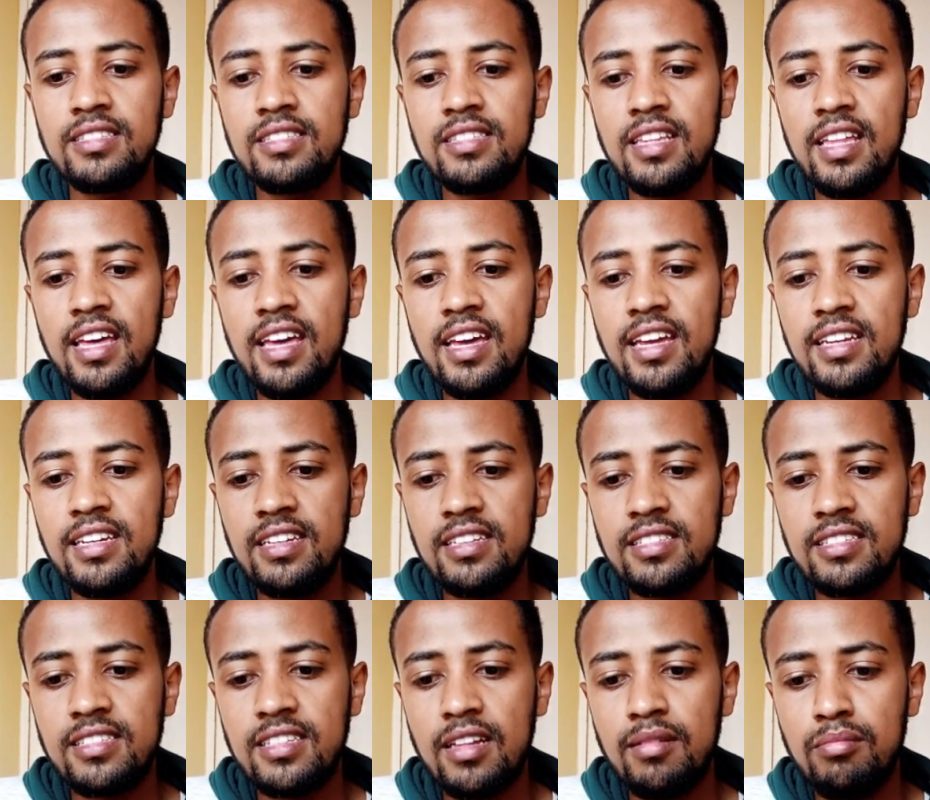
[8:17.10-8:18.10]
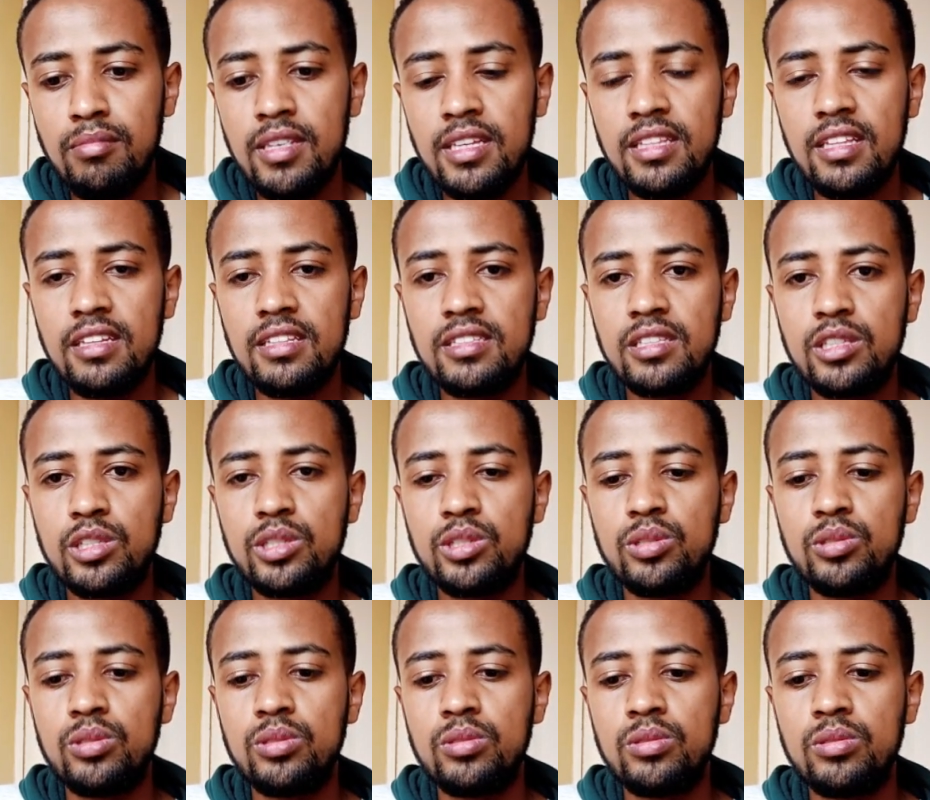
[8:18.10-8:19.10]
then submit it
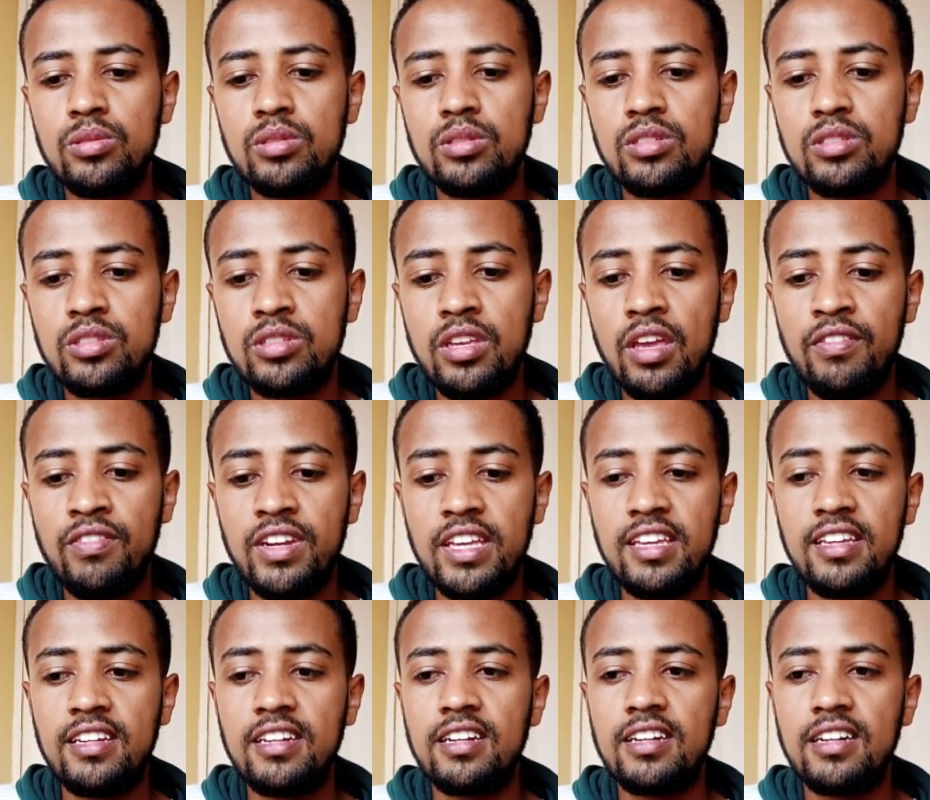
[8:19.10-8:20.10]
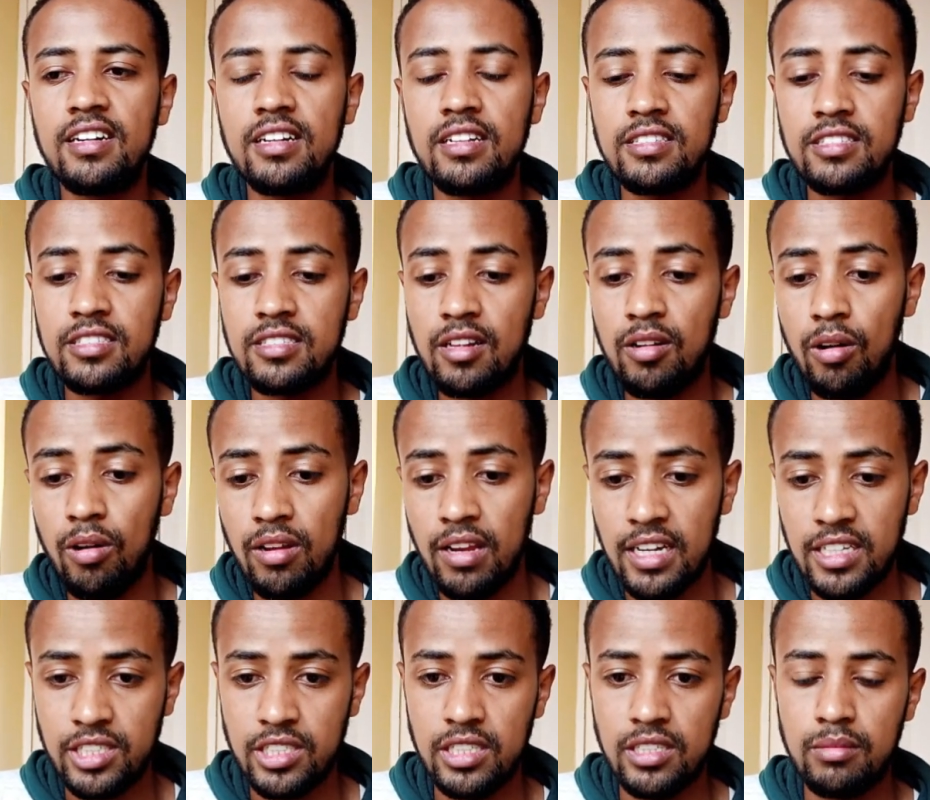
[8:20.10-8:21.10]
to Chevening
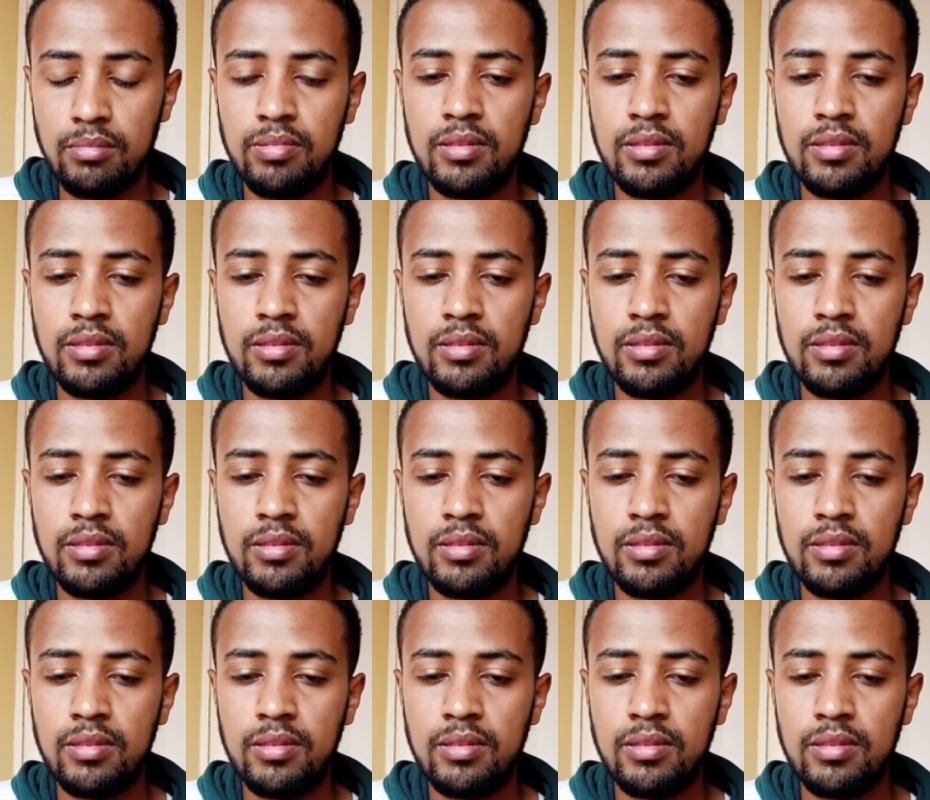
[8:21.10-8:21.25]
scholarship.